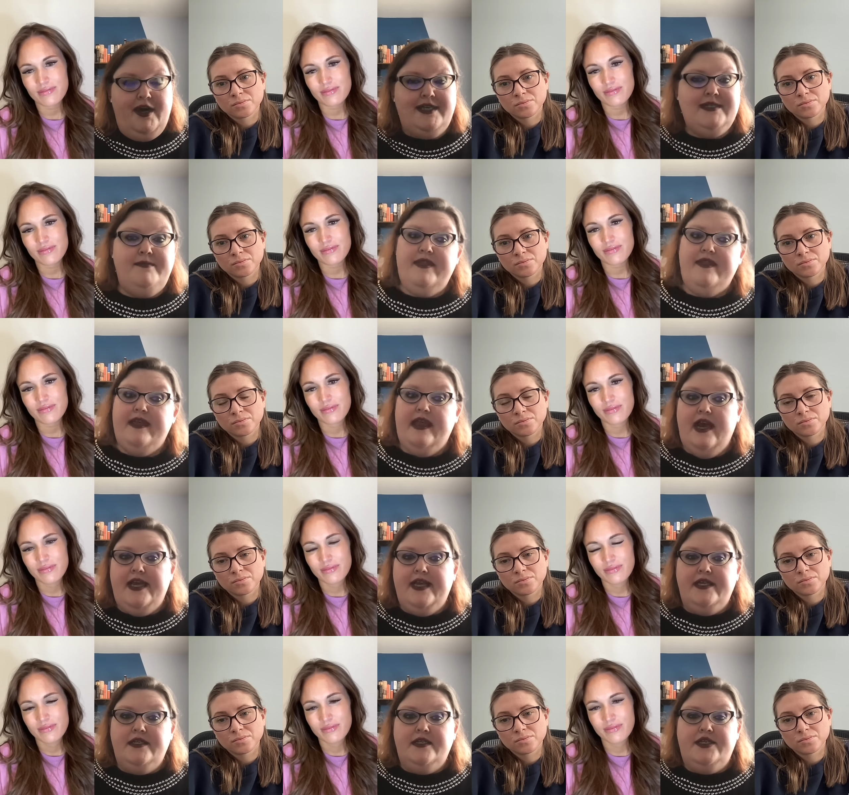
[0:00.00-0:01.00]
Speaker 1: across something that
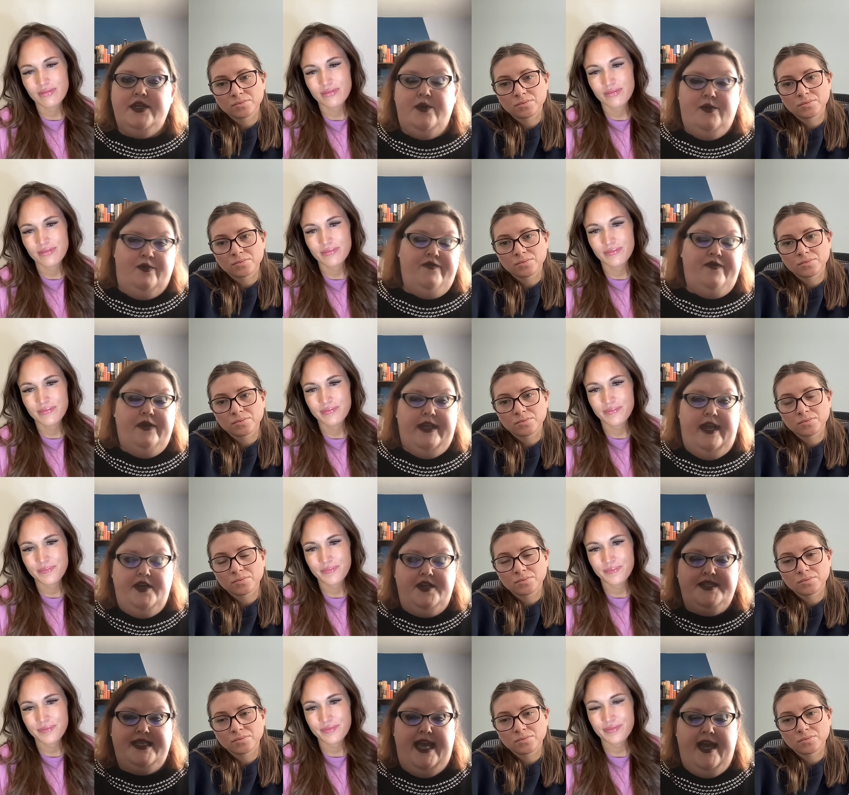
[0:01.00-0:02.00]
i don't fully
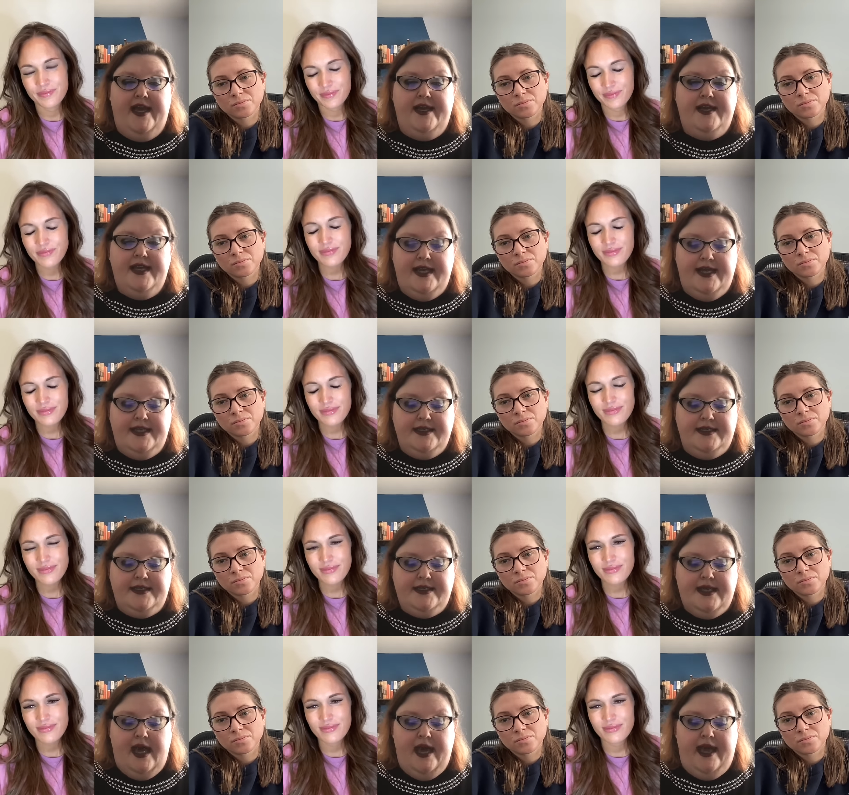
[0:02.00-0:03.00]
understand is
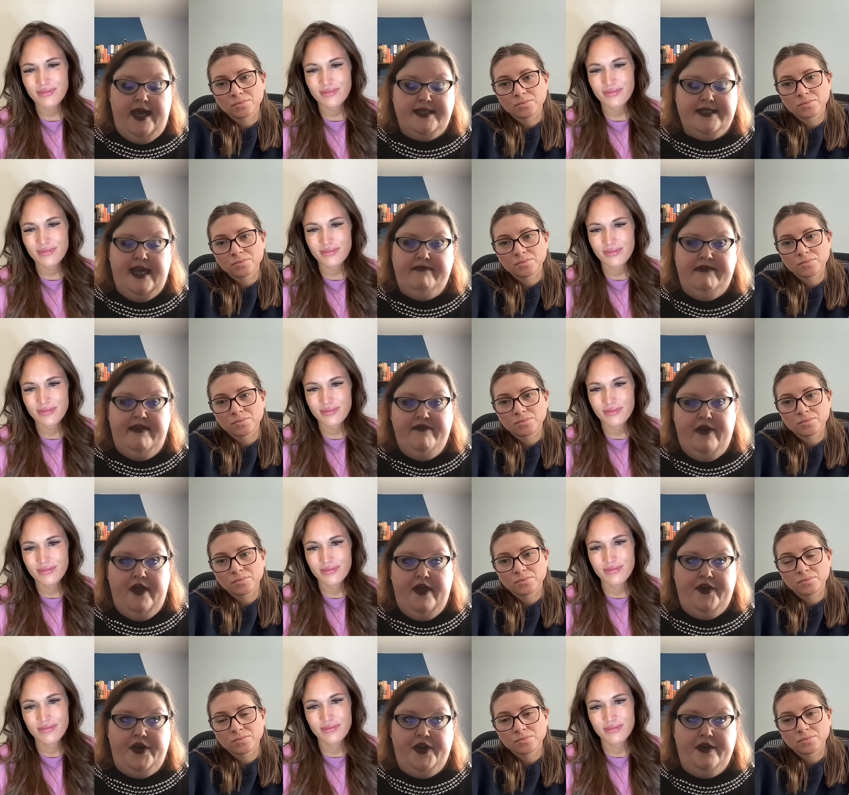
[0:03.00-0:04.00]
i ask heavenly
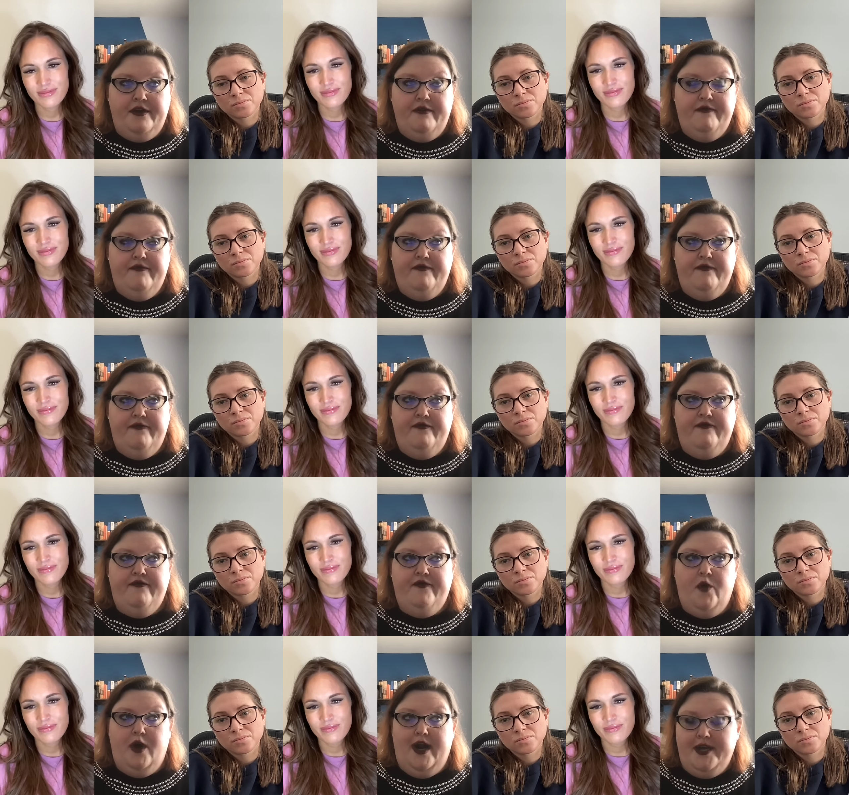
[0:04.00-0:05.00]
father
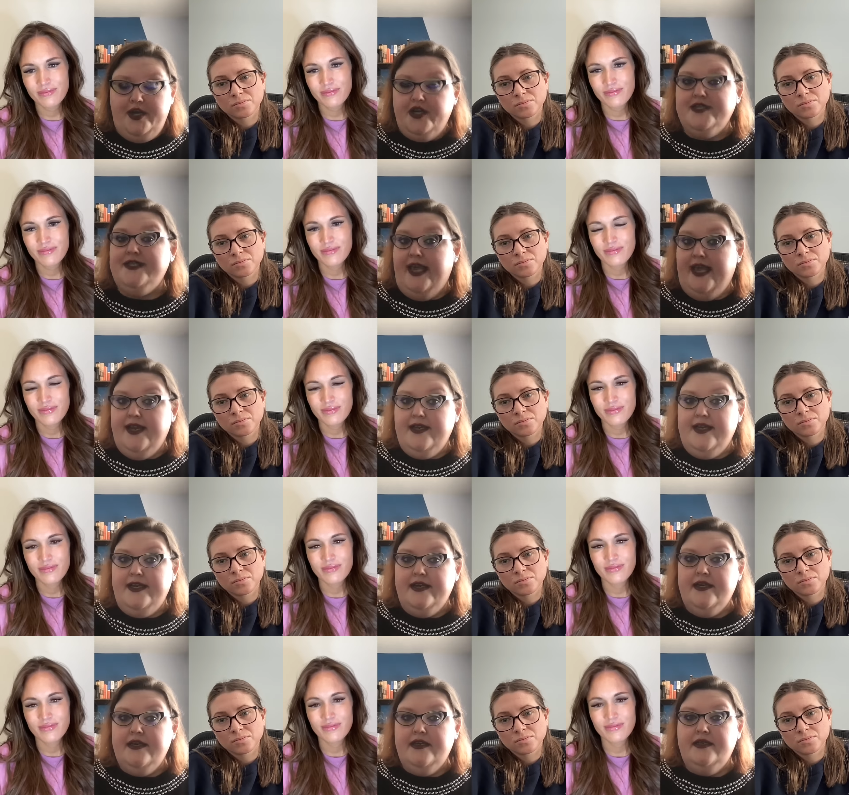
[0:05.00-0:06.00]
for understanding
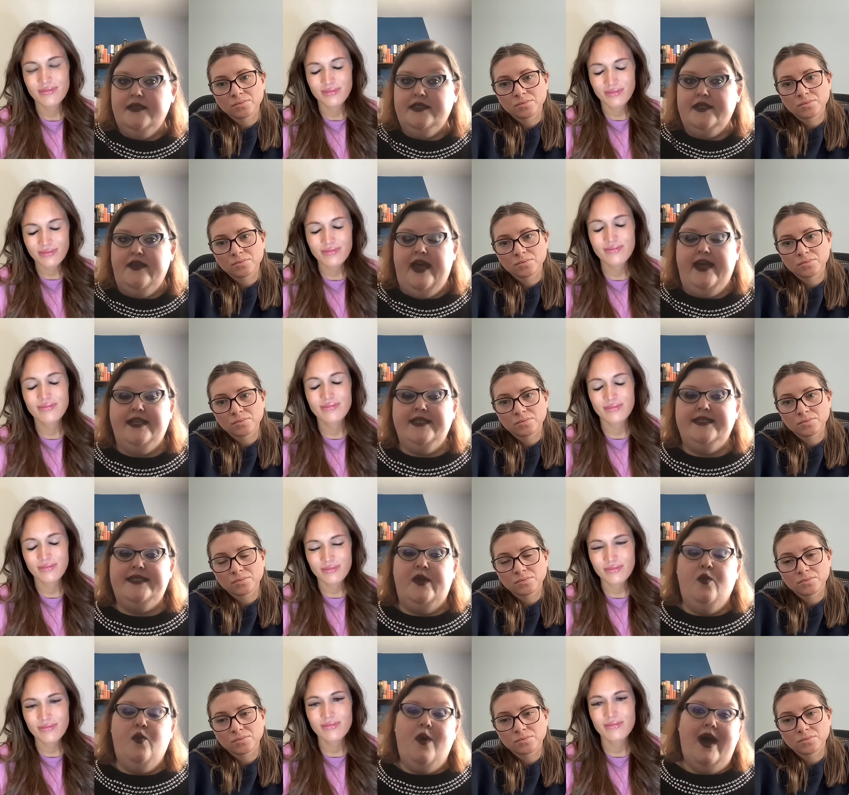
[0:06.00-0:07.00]
so that i can
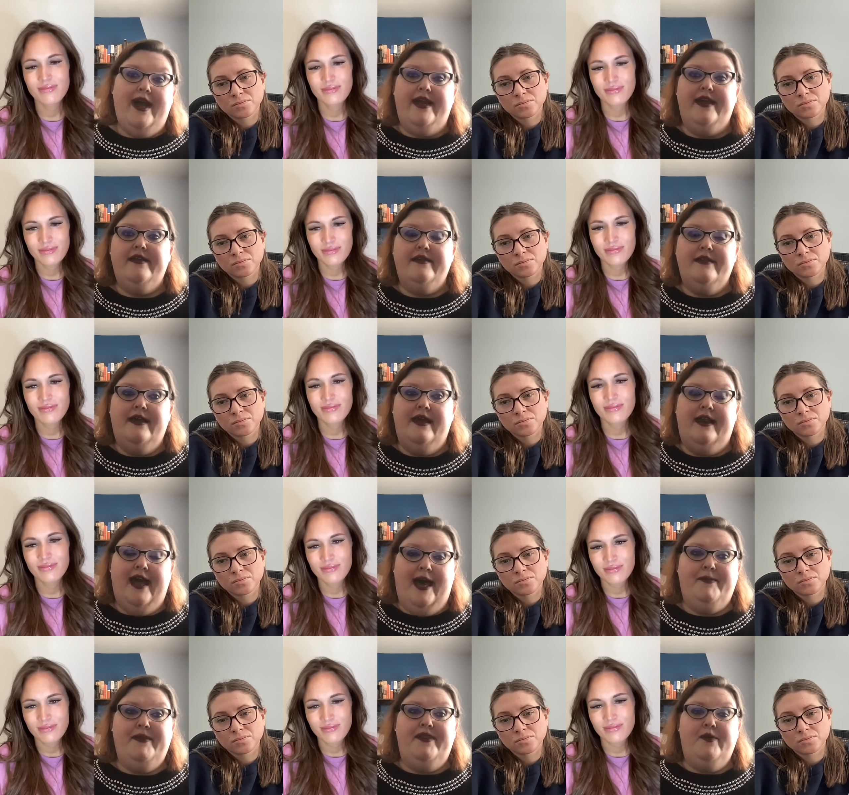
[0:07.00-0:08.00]
see why it
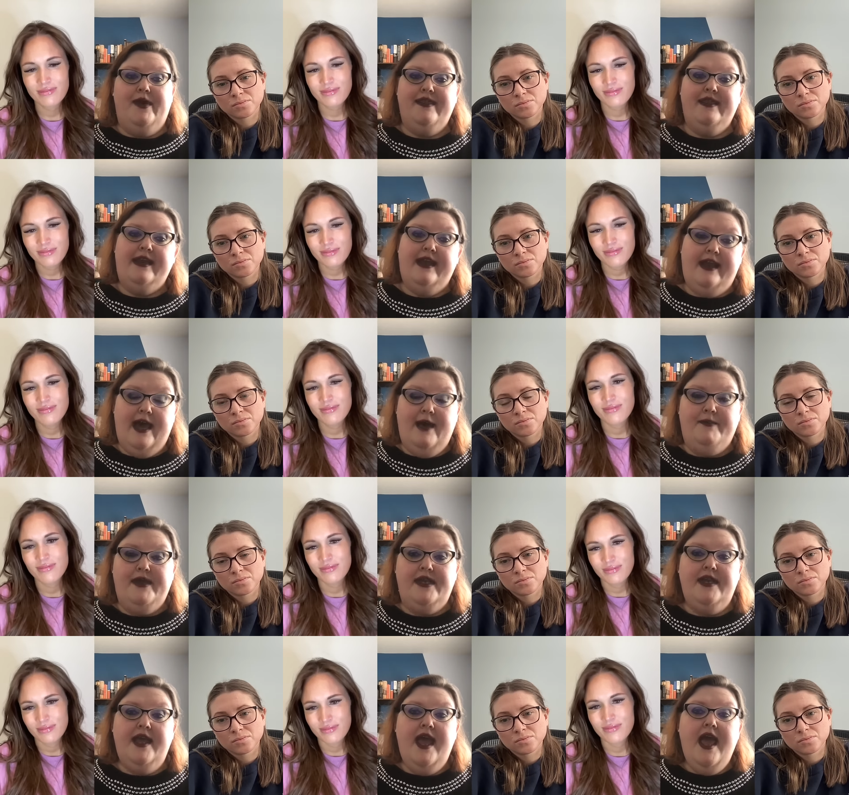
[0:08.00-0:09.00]
happened the way that it
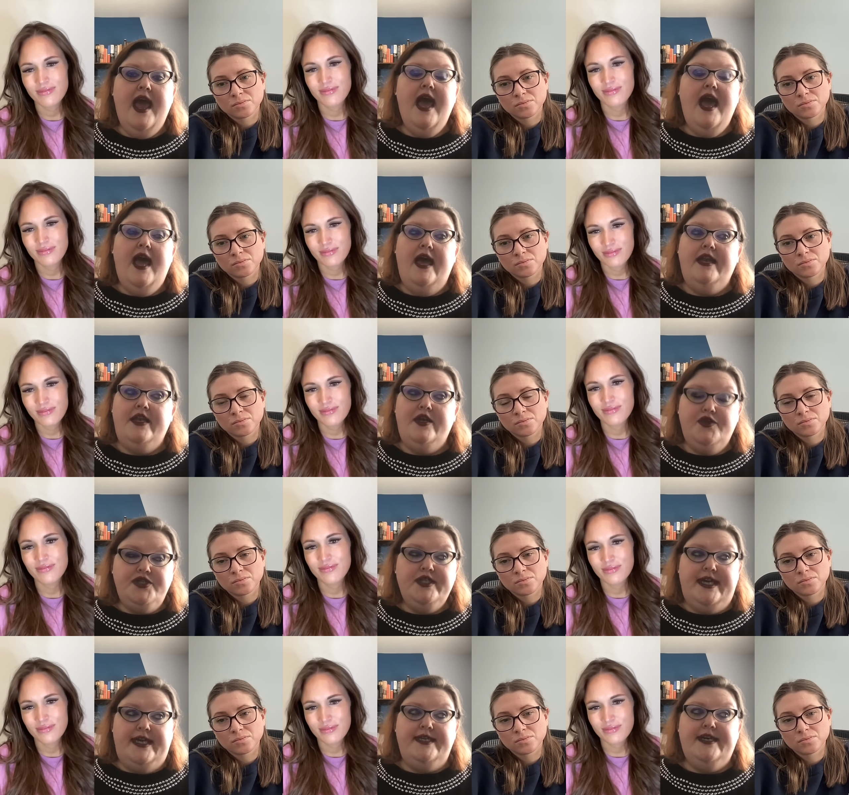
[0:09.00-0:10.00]
happened and
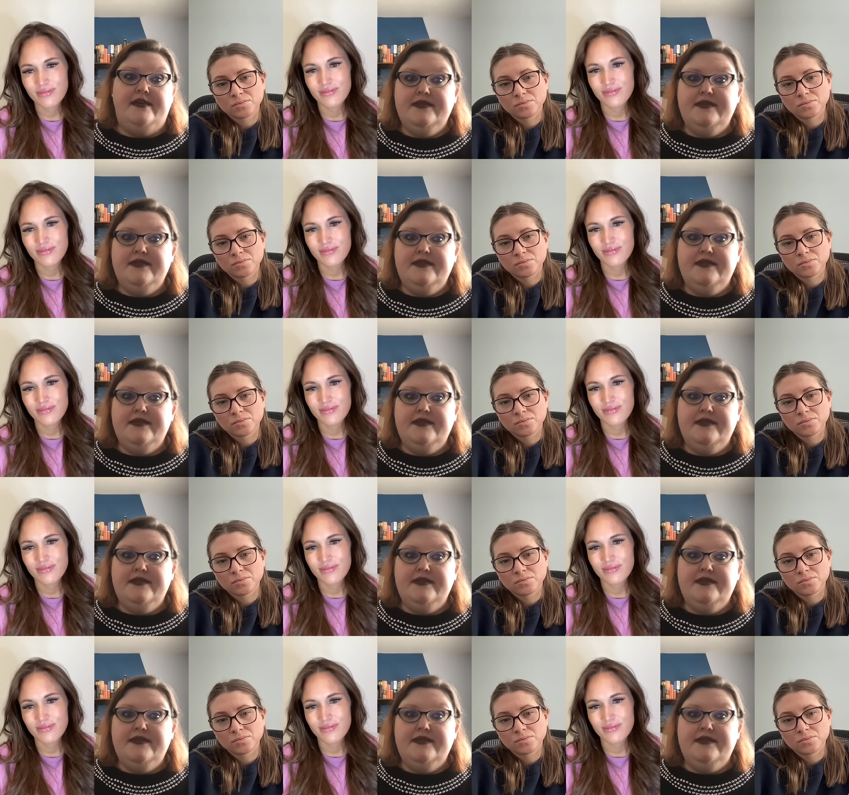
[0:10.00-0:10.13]
usually he